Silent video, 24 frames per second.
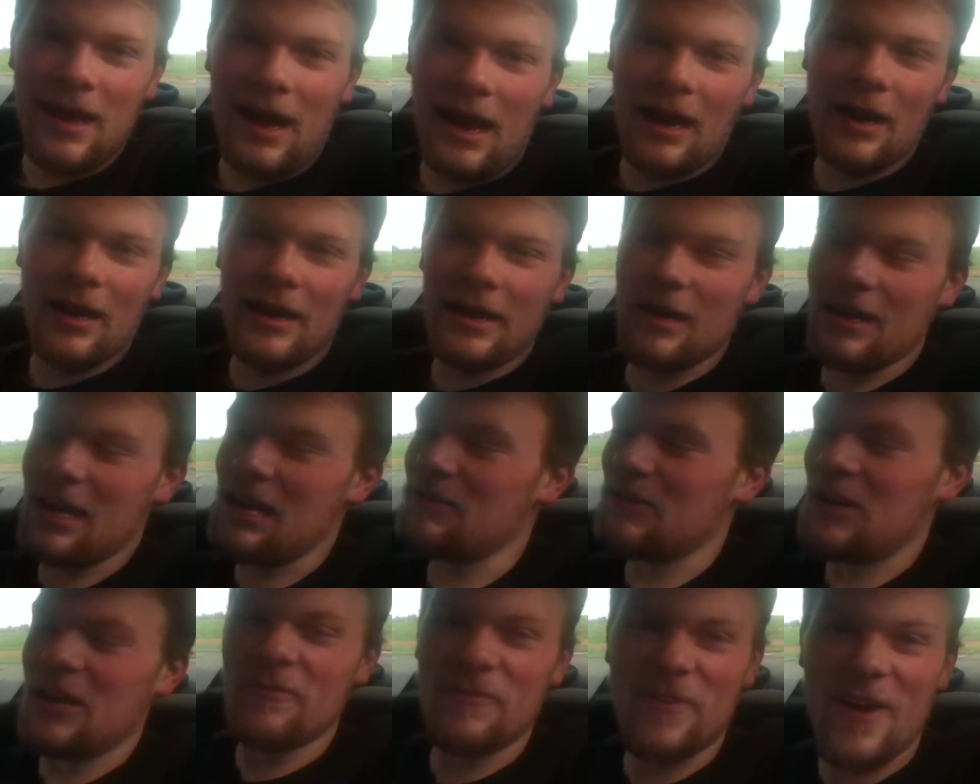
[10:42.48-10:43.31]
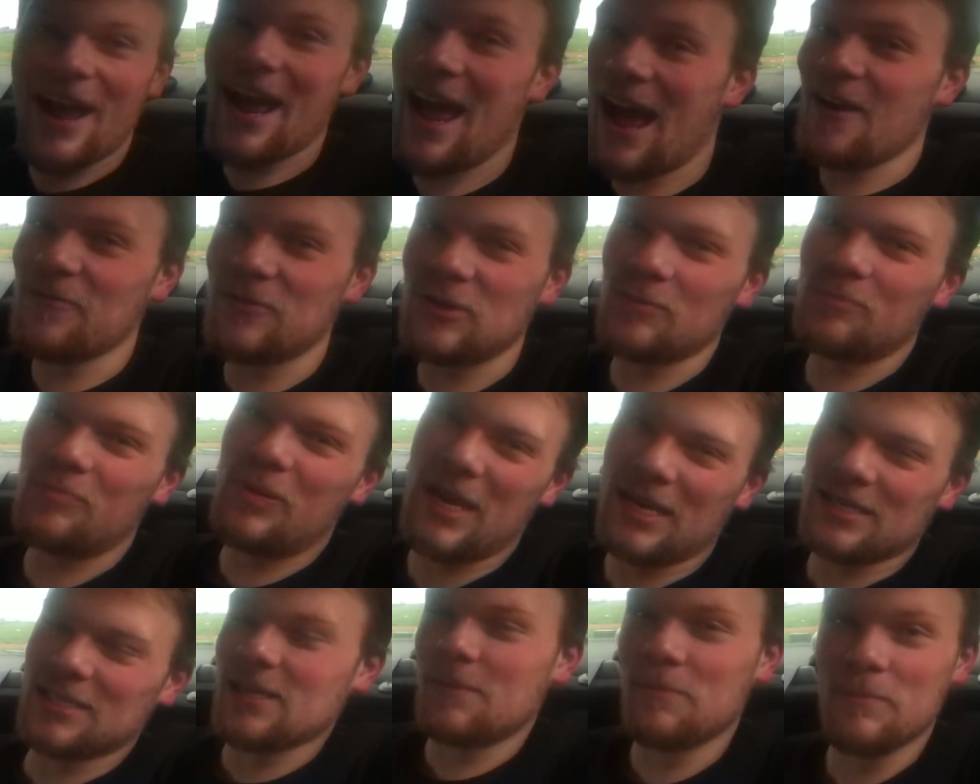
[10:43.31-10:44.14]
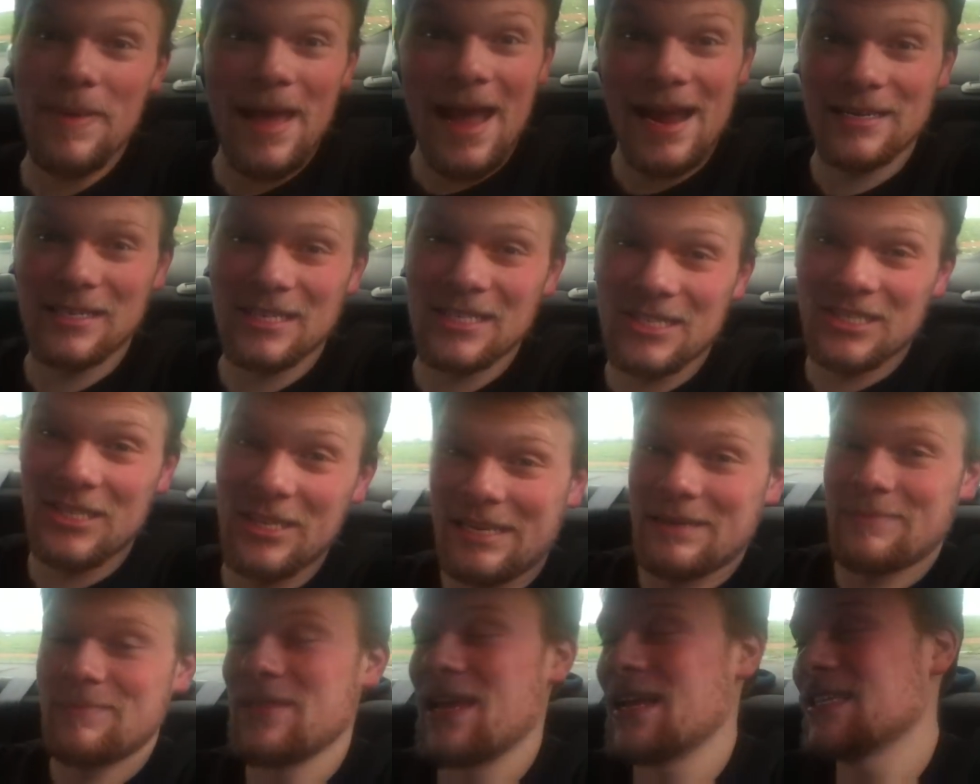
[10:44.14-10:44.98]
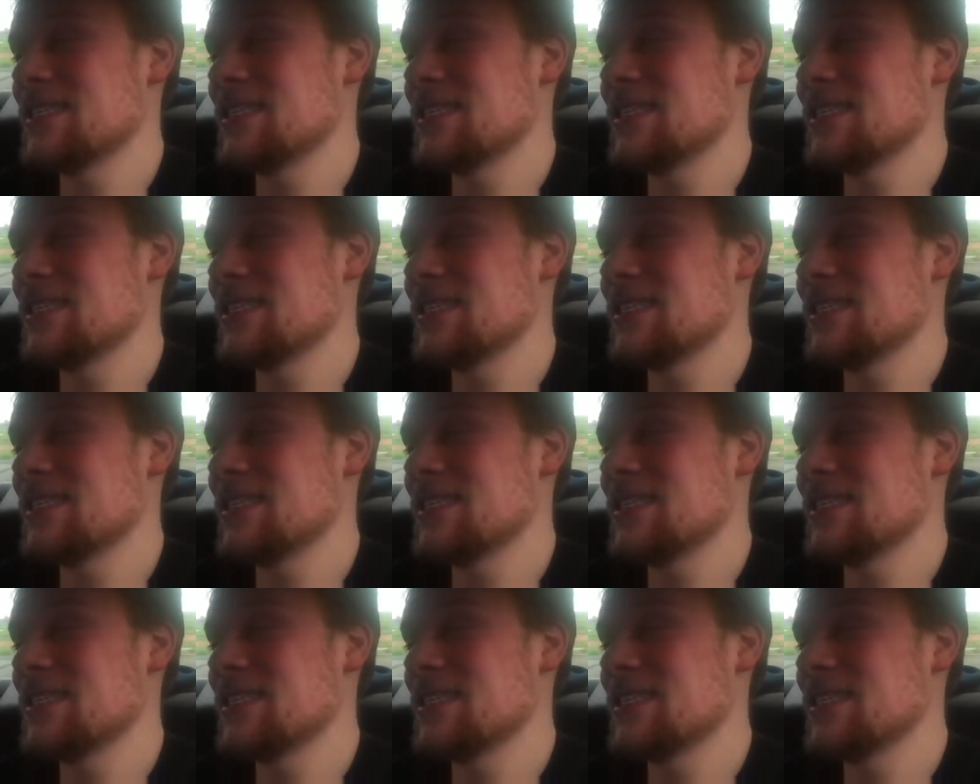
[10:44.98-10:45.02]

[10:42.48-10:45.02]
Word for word: I, even if I have to piss, I'm back to sleep.